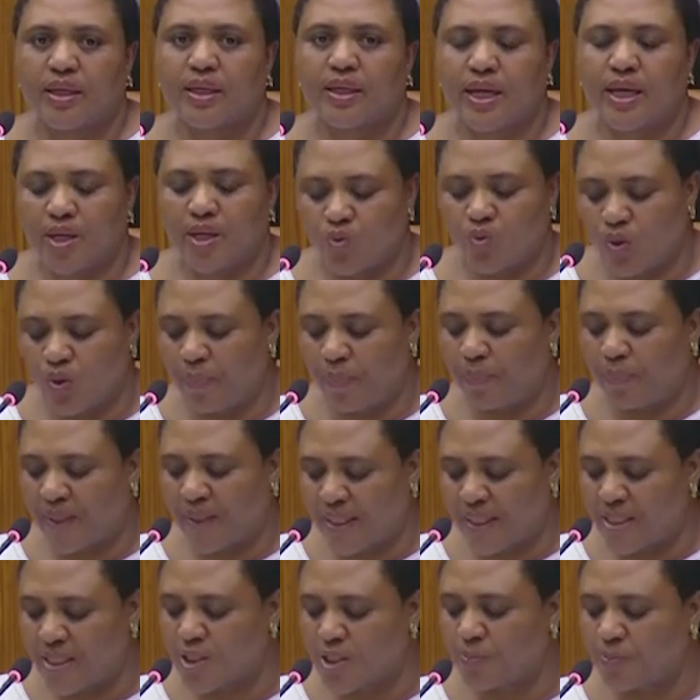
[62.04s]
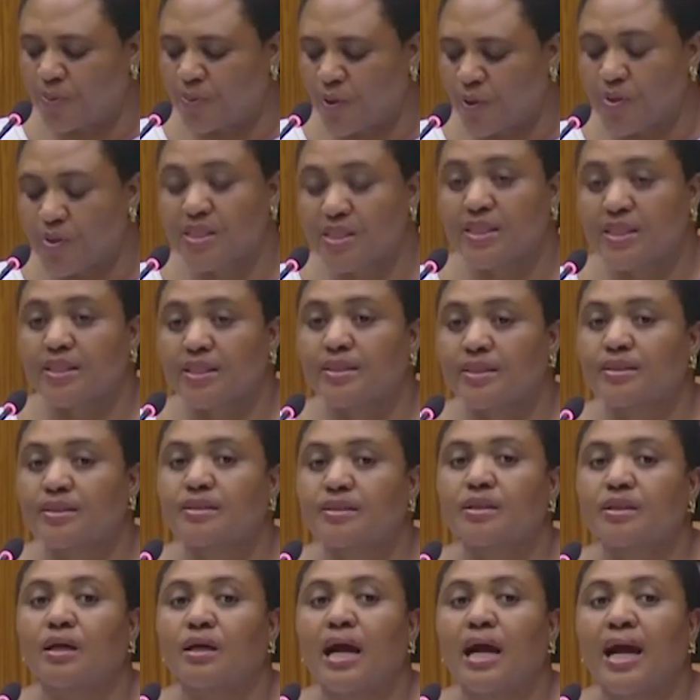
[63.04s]
Can we please proceed?
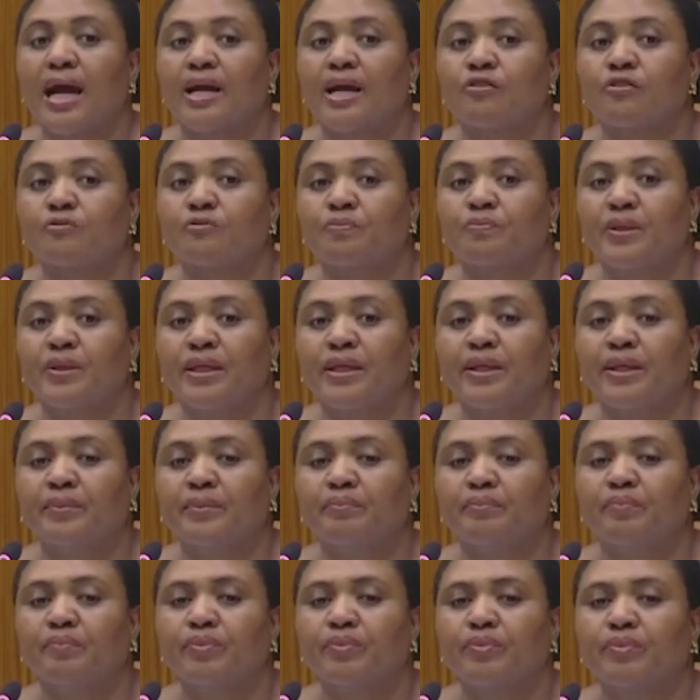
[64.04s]
IFP?